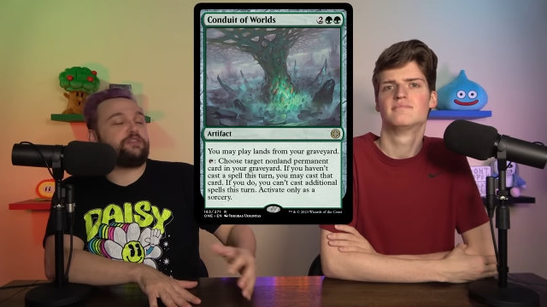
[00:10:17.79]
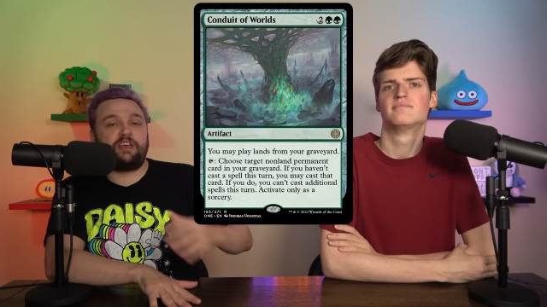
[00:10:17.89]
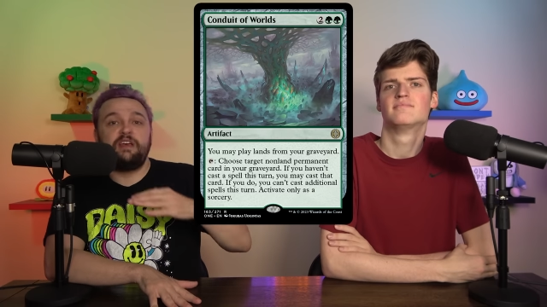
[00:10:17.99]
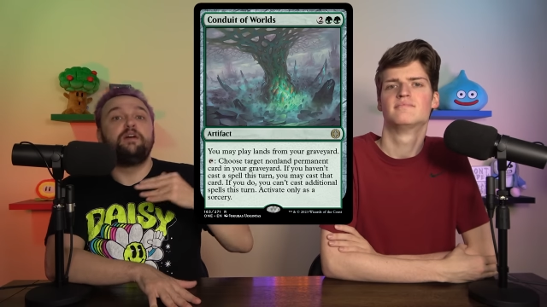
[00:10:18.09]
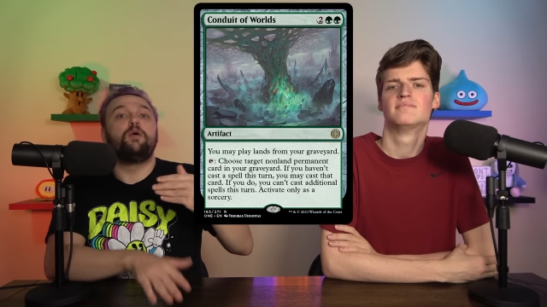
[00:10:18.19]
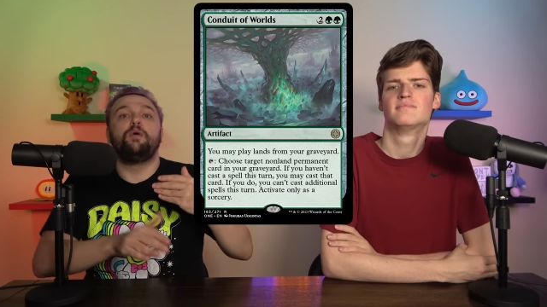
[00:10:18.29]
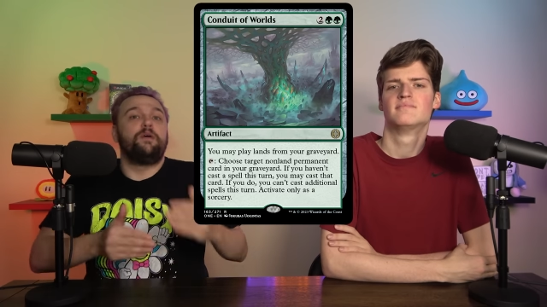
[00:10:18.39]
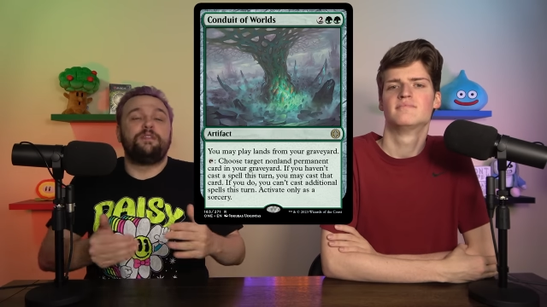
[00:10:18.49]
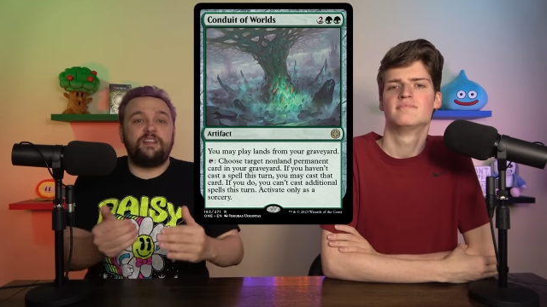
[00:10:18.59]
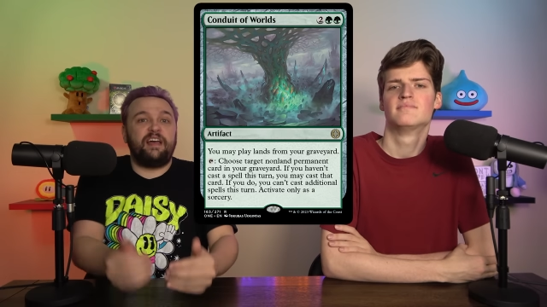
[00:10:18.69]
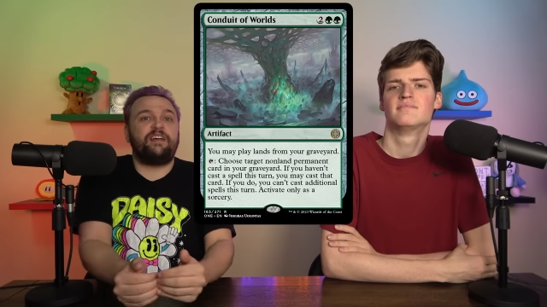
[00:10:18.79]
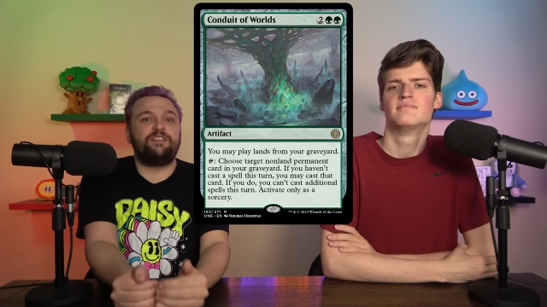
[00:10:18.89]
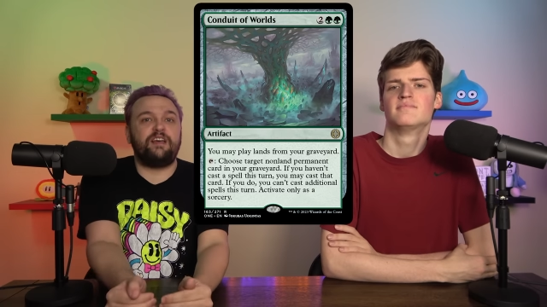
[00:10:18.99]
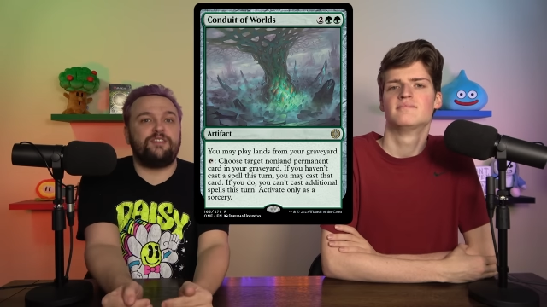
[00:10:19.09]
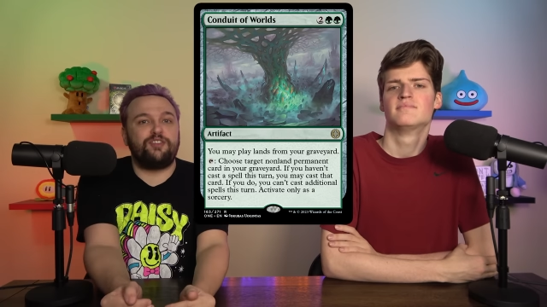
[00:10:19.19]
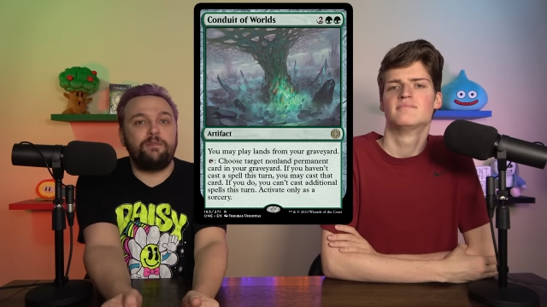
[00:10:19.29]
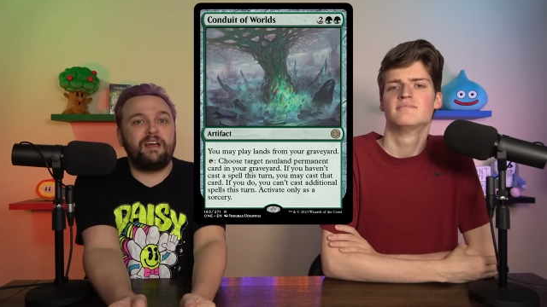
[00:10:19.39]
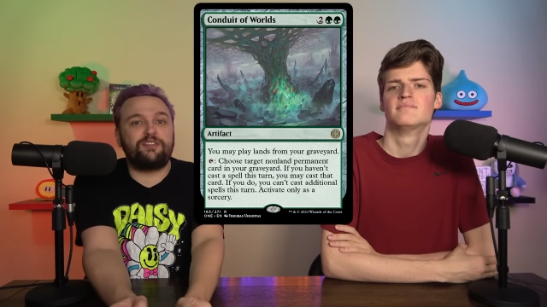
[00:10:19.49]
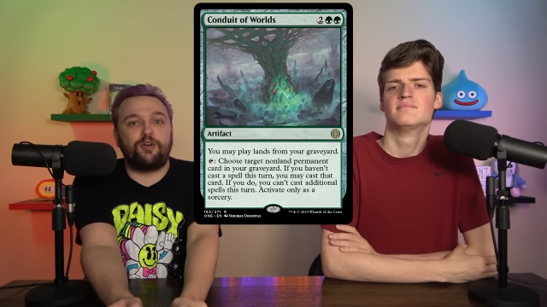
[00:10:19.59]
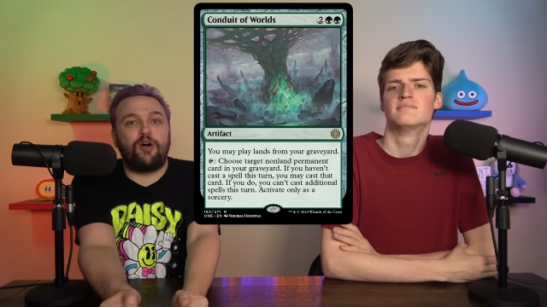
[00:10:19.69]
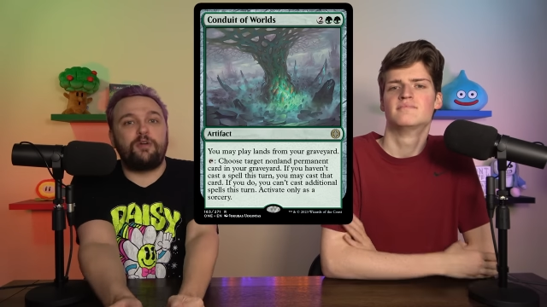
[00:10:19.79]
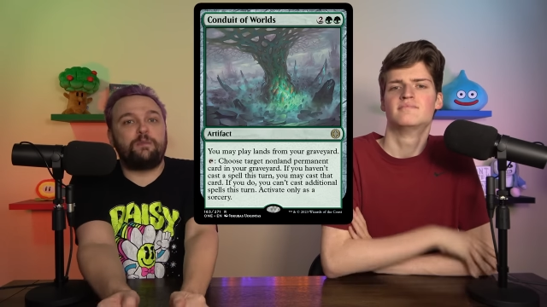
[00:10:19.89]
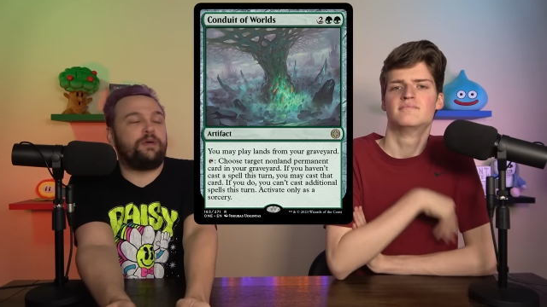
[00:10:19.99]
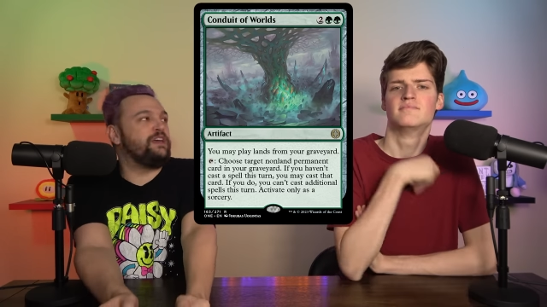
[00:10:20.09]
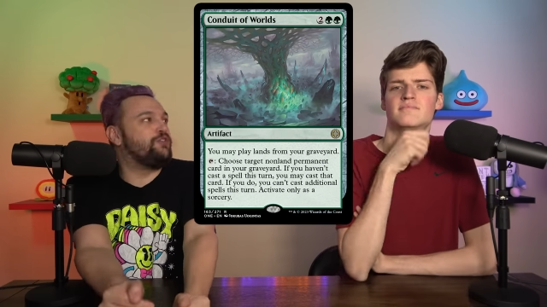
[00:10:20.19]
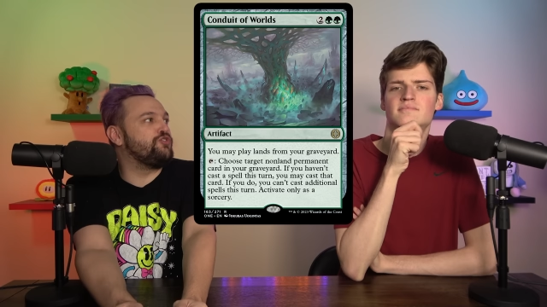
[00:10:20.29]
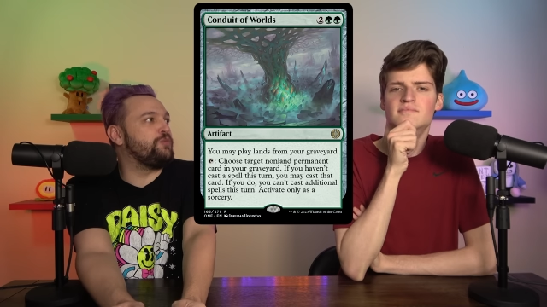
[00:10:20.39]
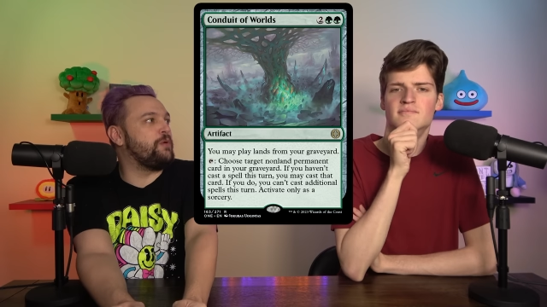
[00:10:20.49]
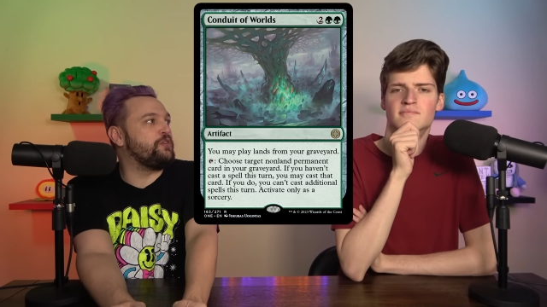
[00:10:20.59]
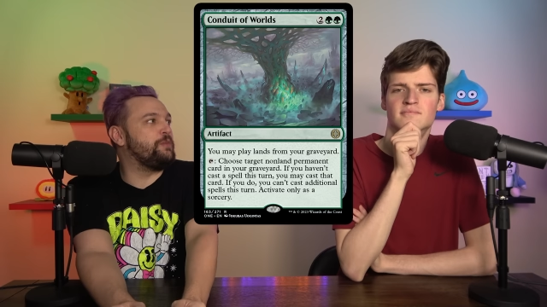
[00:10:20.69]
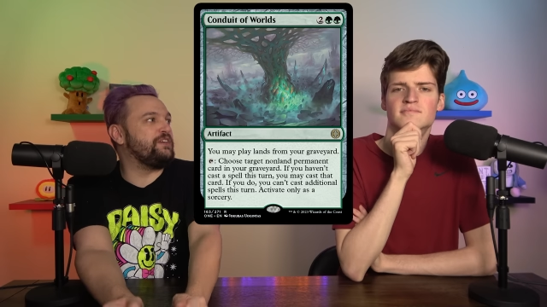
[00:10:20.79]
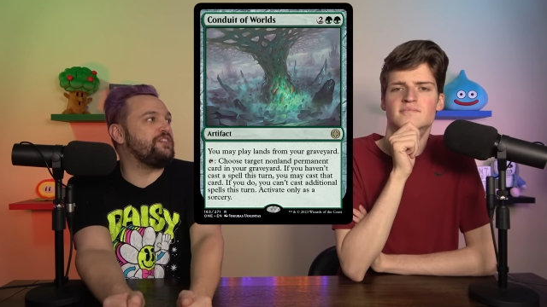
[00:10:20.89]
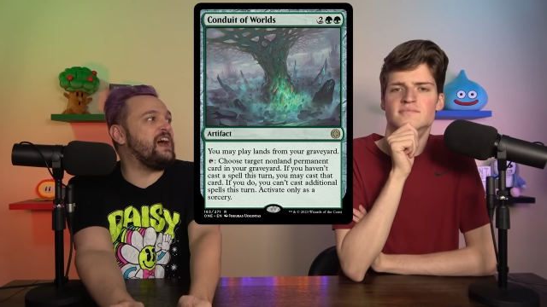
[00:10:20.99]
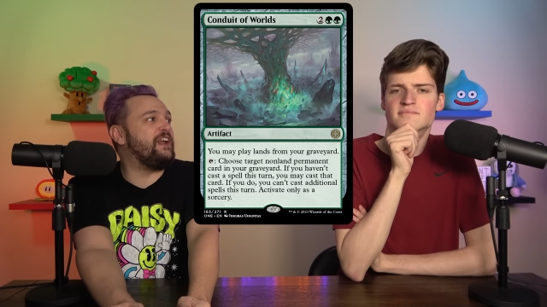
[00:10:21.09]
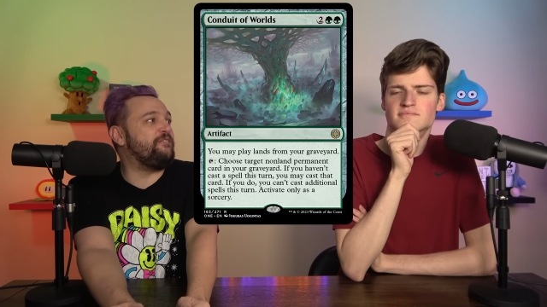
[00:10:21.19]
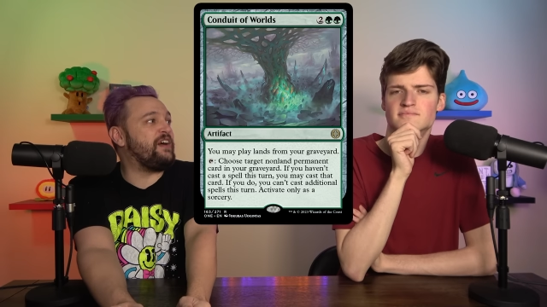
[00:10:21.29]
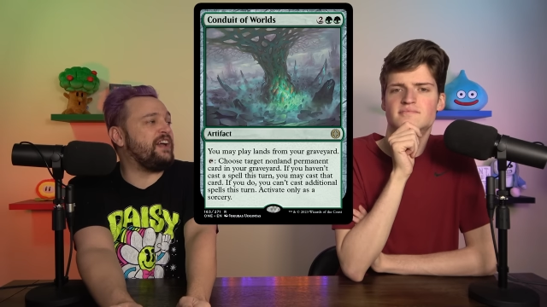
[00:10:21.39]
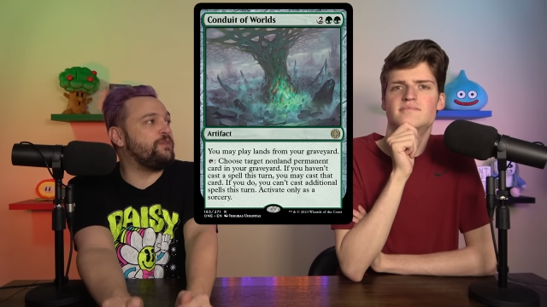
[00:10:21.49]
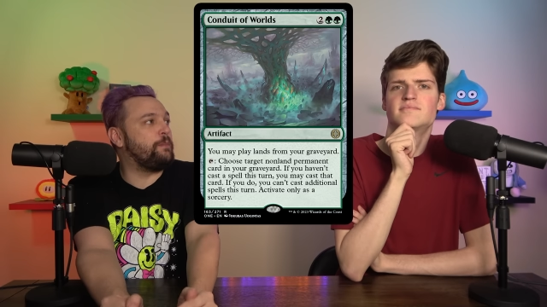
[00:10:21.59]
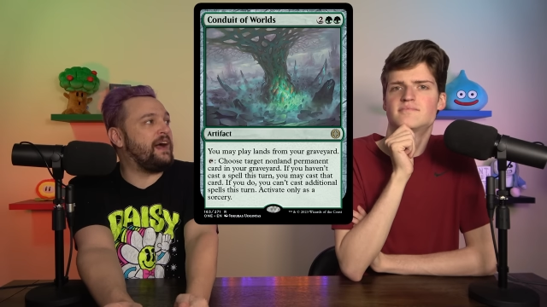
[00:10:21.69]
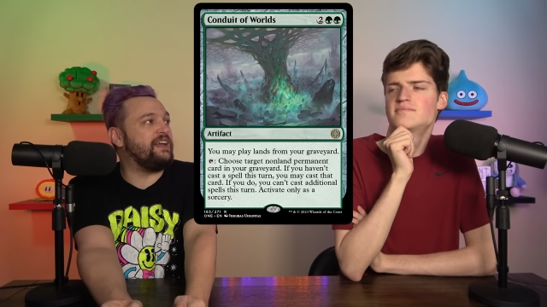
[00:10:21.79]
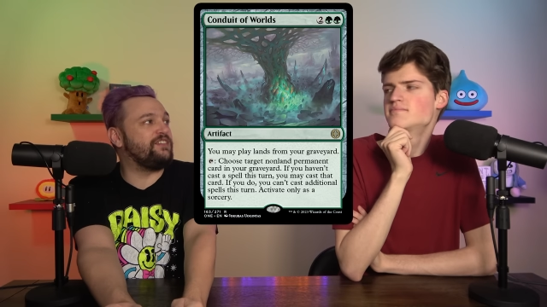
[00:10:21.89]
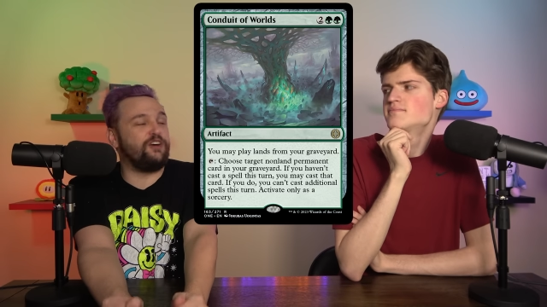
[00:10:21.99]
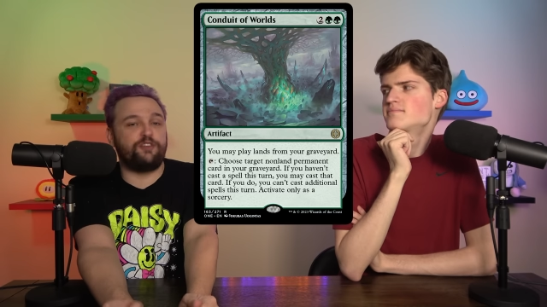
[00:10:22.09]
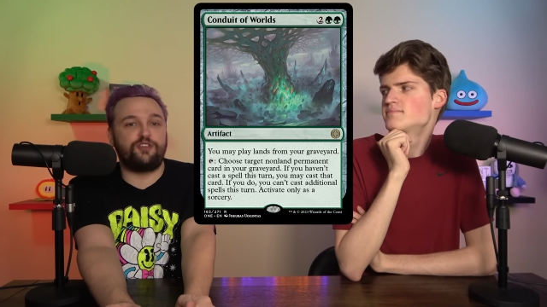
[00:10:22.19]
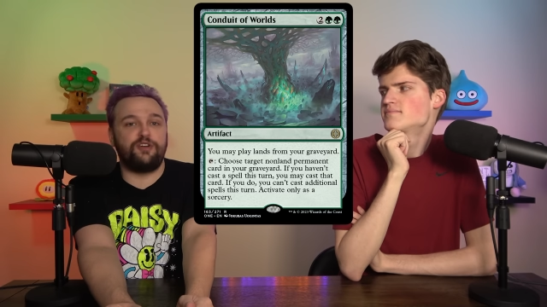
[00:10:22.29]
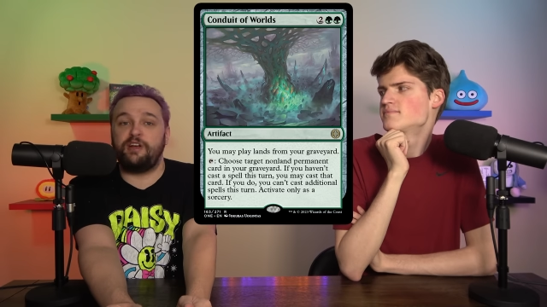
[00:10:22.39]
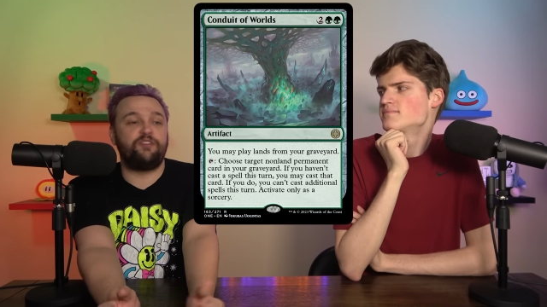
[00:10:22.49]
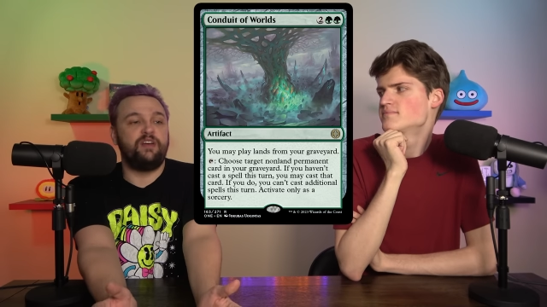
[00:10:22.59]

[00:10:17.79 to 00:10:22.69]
Speaker 1: Like, the decks, some decks are already playing Crucible Worlds because that effect by itself is good enough.